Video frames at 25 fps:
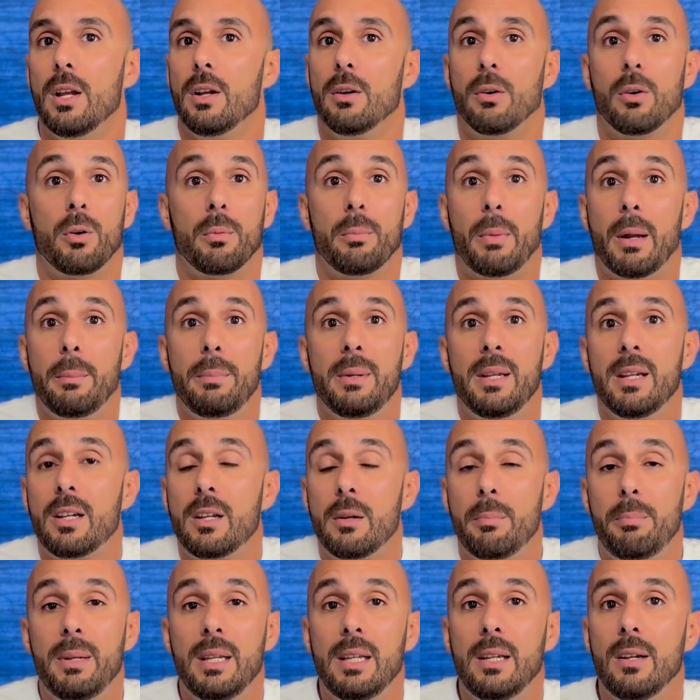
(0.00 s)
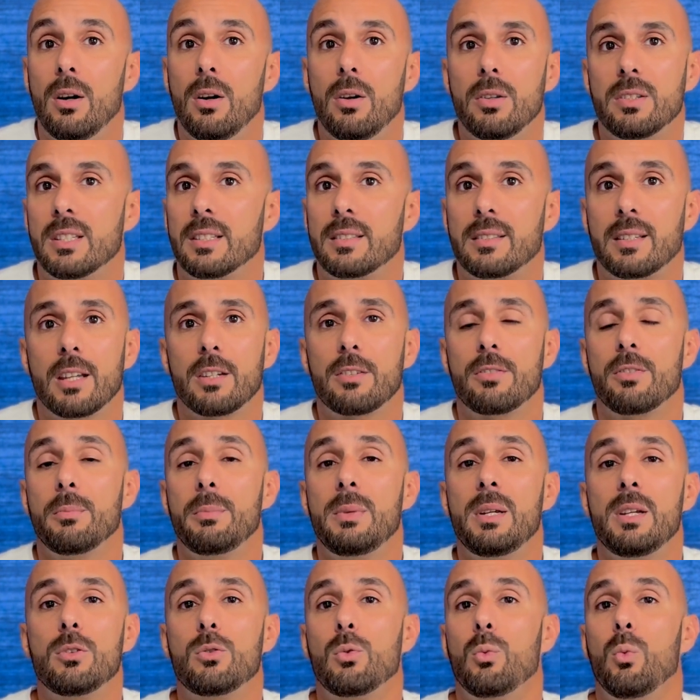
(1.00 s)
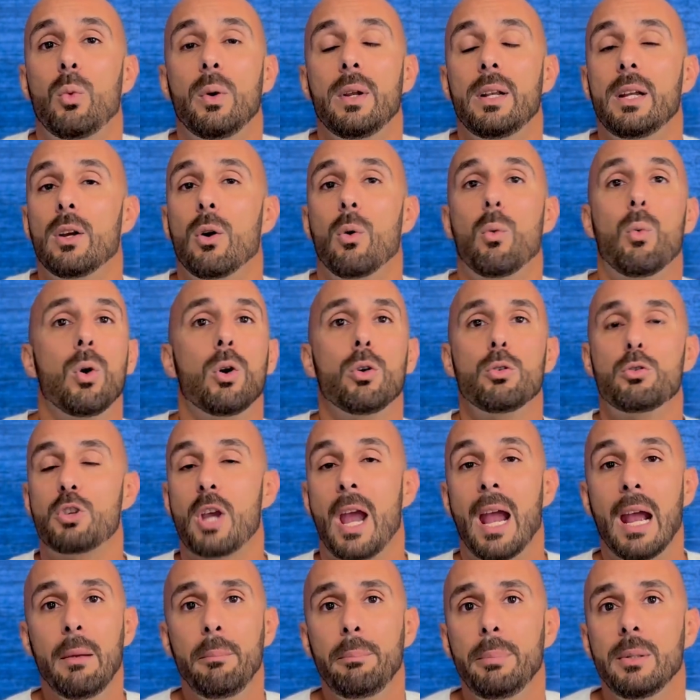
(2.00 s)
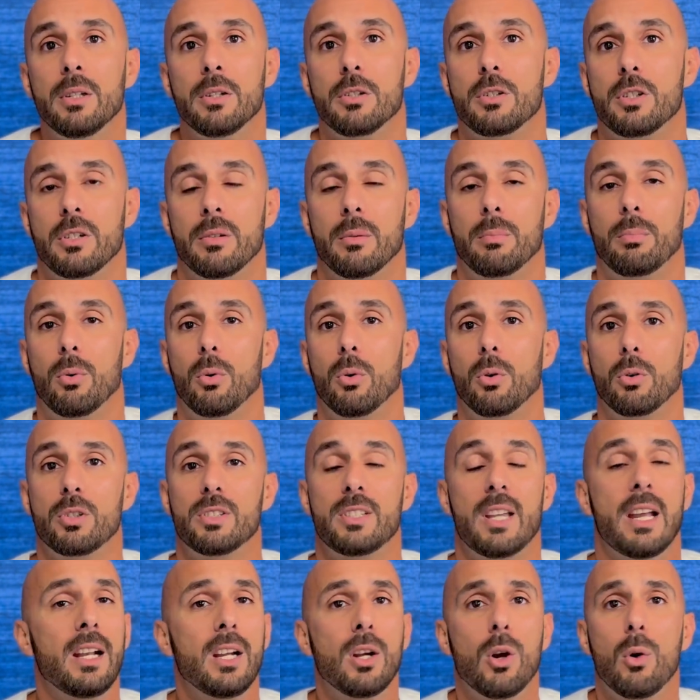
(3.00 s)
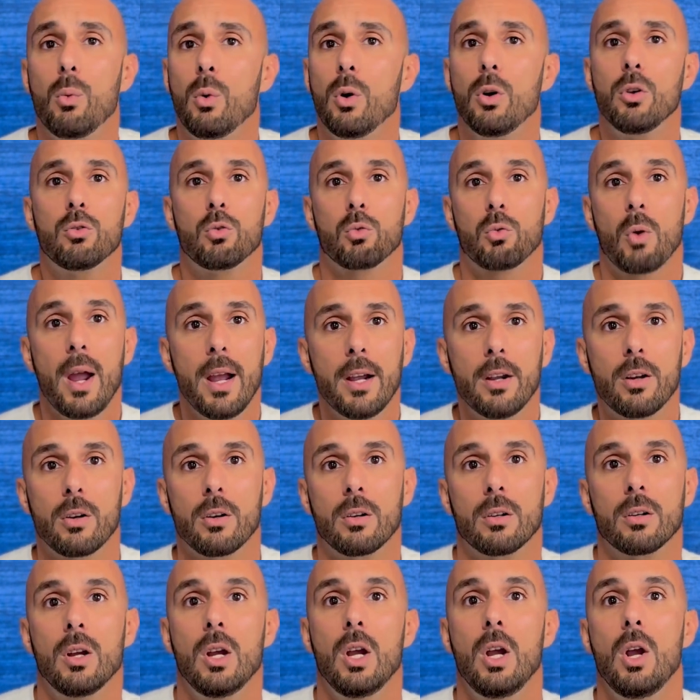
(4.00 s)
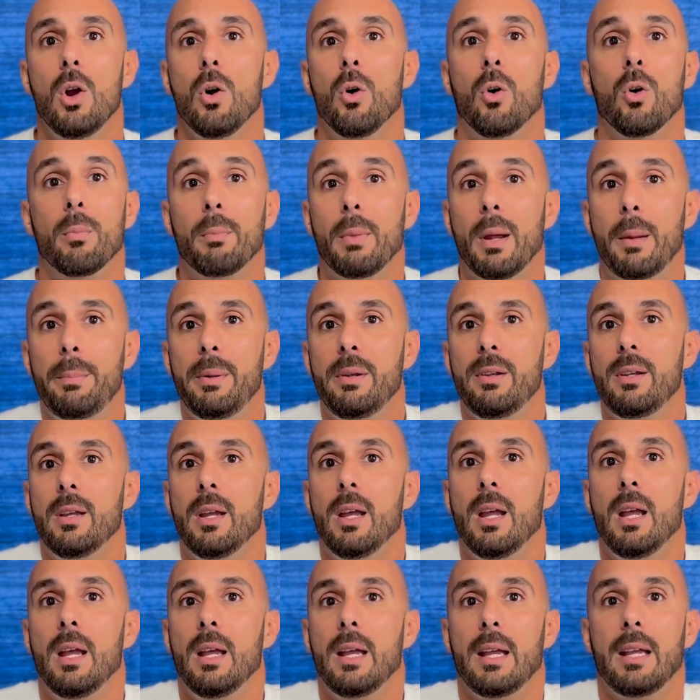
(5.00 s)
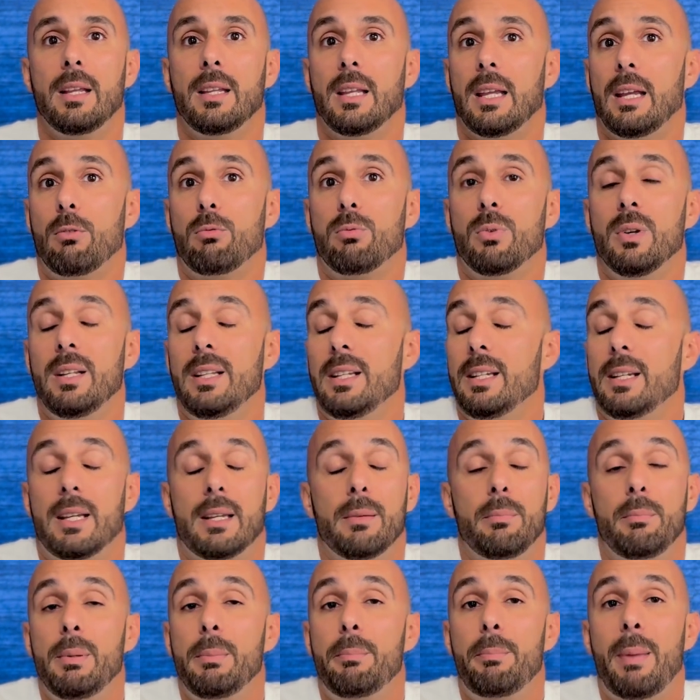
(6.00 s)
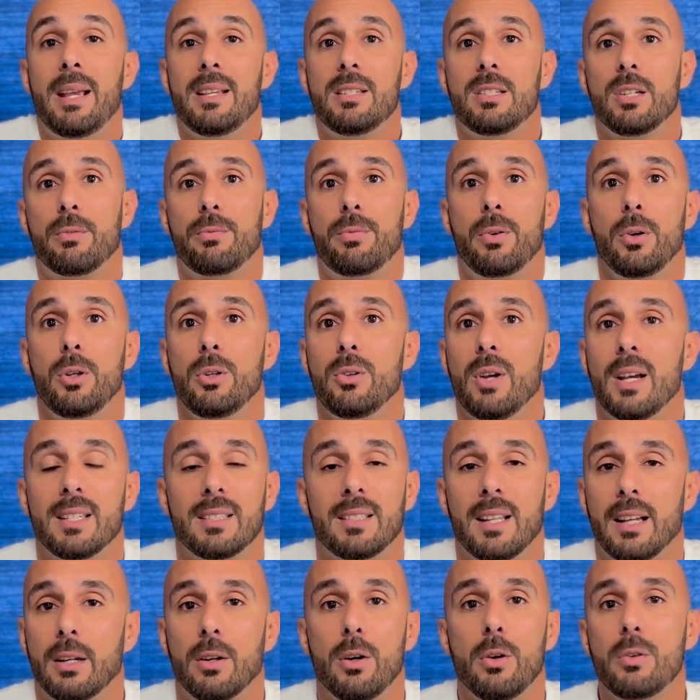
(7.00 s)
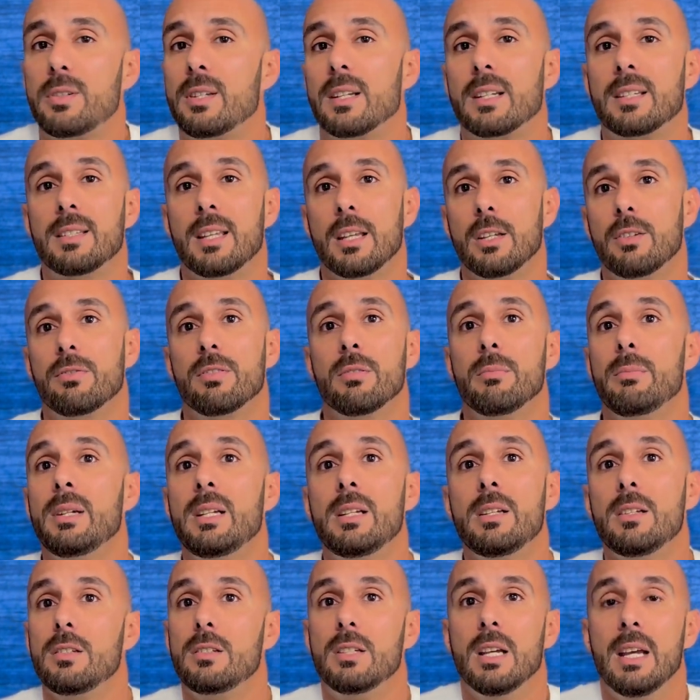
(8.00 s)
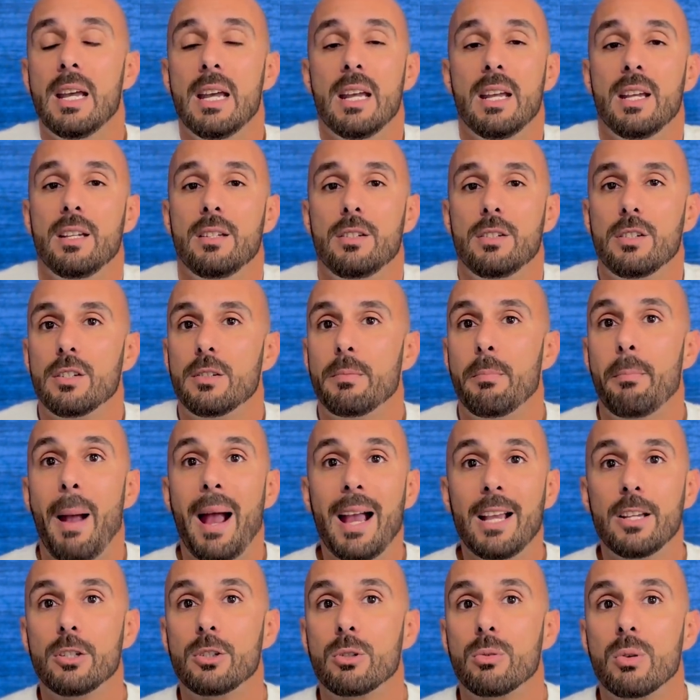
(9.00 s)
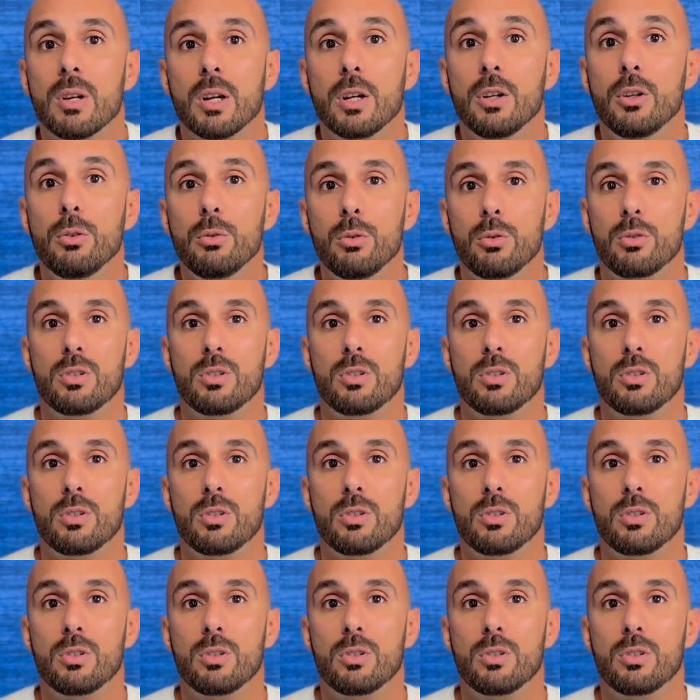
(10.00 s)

or maybe it could be, success for me is winning a world championship or setting a world record, or maybe it really can be basic for you as like, success for me is just mastering a new